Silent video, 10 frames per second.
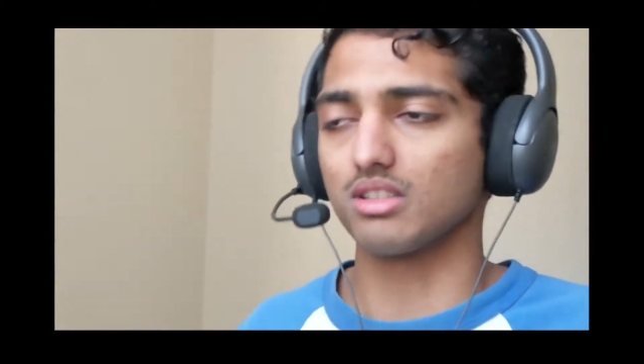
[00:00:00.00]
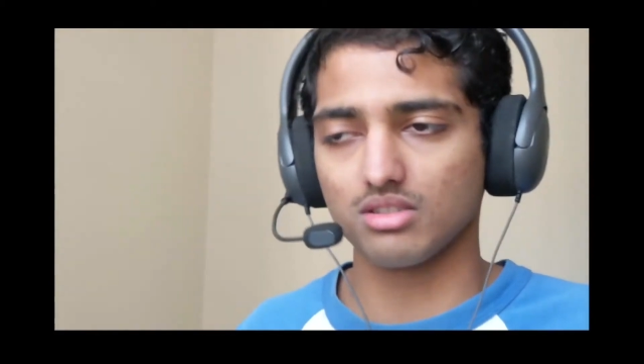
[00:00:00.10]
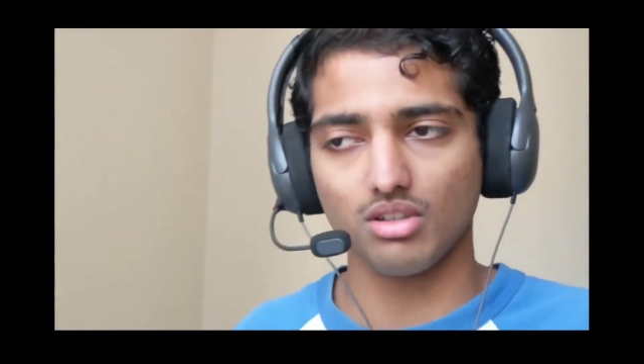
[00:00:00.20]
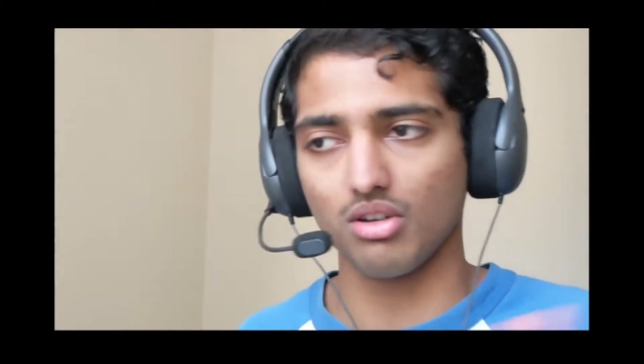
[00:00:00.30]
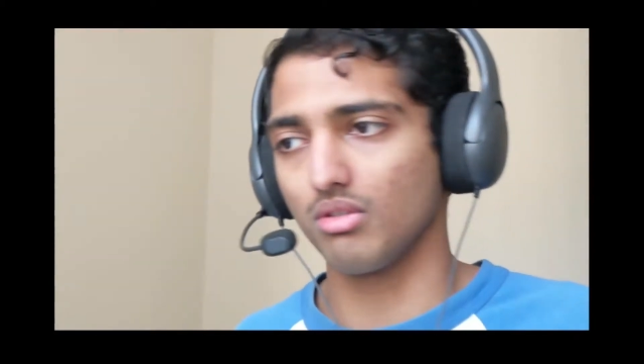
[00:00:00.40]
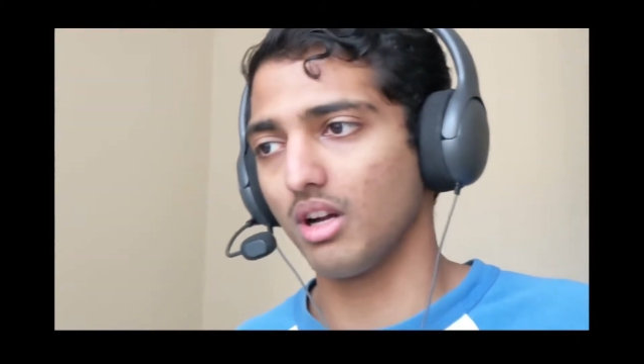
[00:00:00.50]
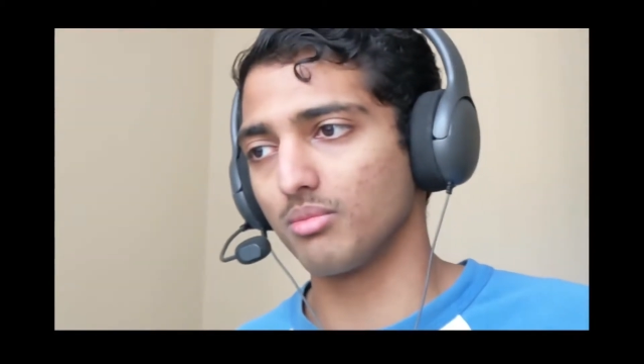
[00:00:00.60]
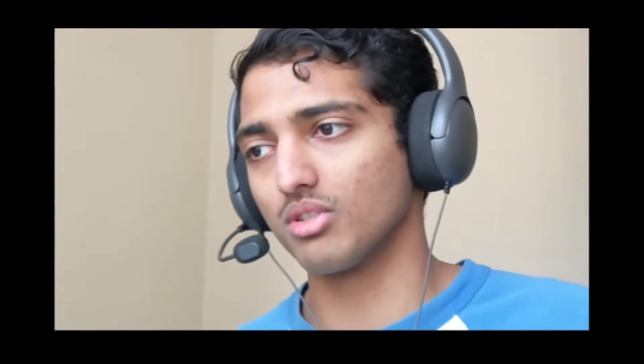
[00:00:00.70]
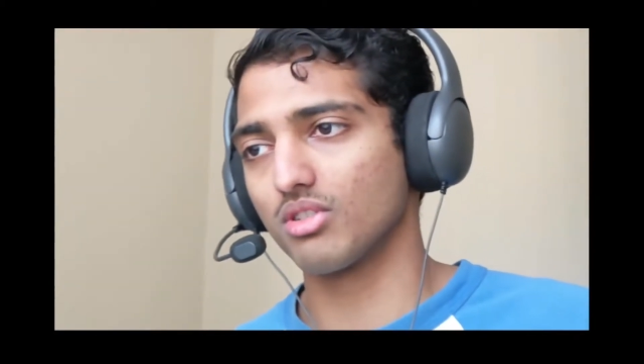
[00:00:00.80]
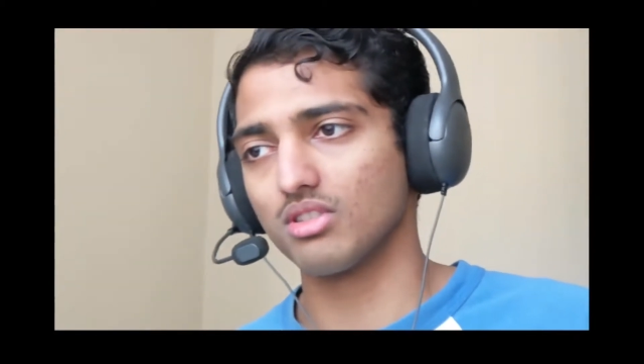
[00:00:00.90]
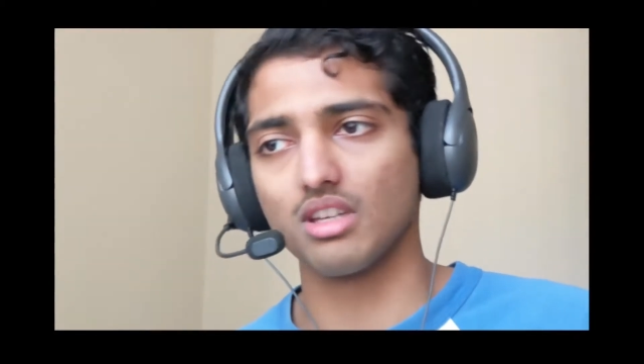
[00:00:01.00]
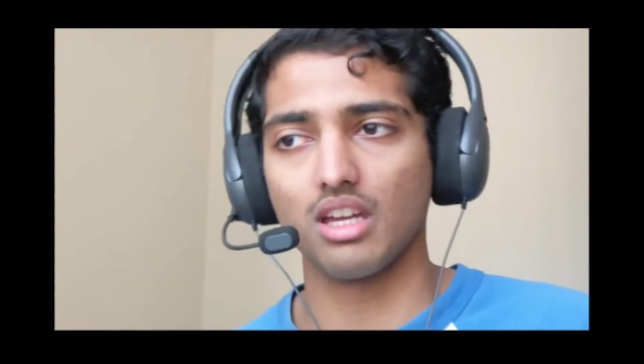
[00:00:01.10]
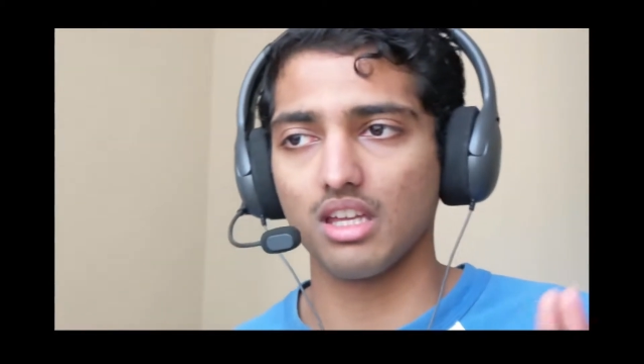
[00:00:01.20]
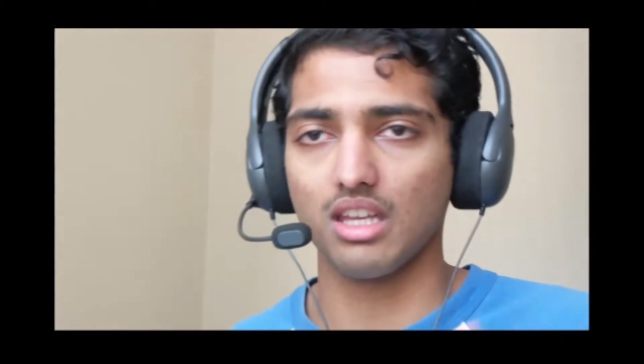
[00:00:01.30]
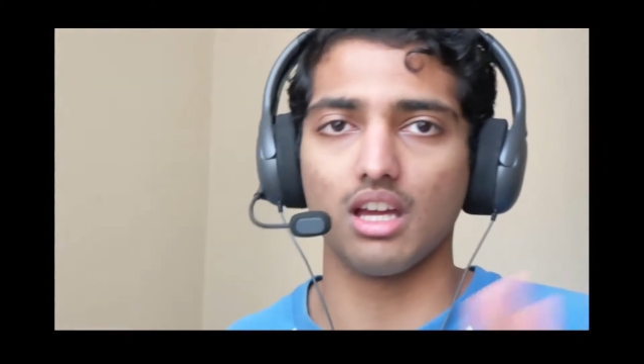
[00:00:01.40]
So I'm just going to
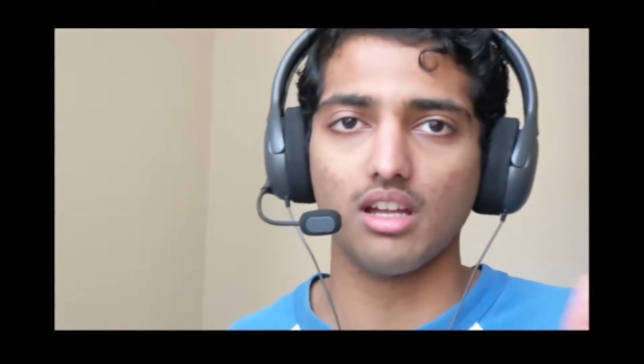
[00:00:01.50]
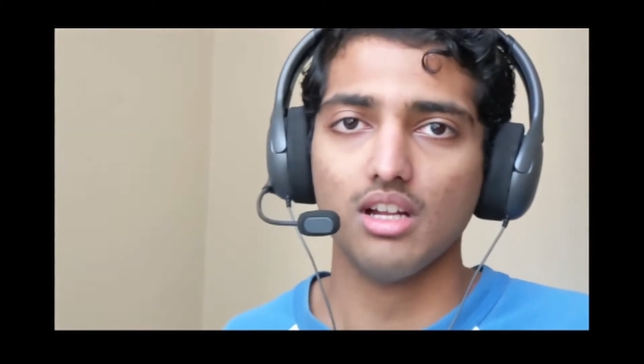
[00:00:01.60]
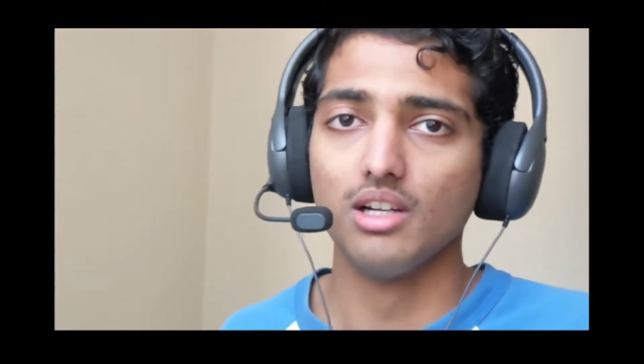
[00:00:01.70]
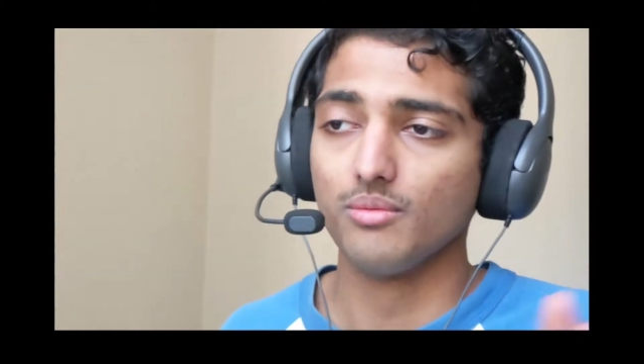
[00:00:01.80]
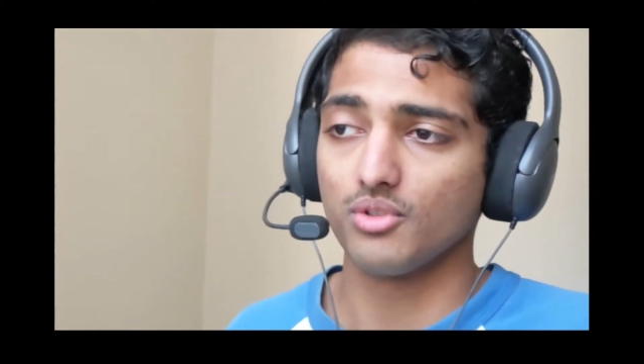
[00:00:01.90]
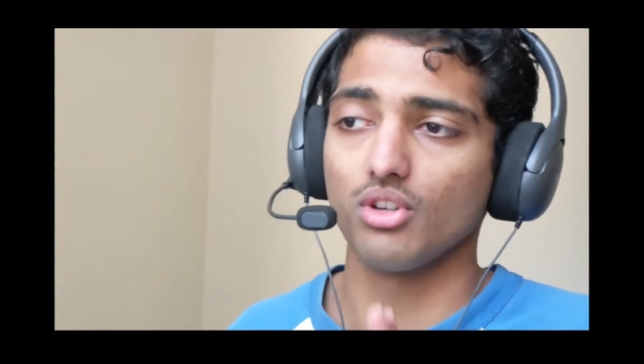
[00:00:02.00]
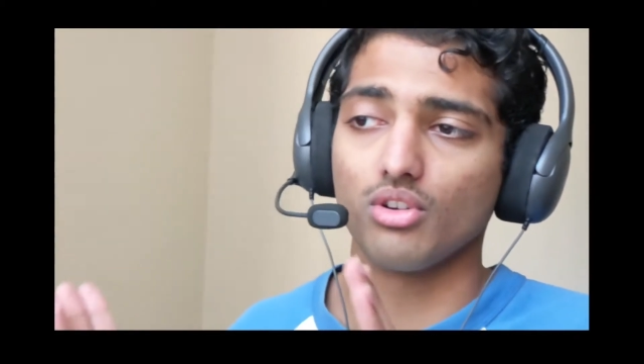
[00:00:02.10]
say, yeah. So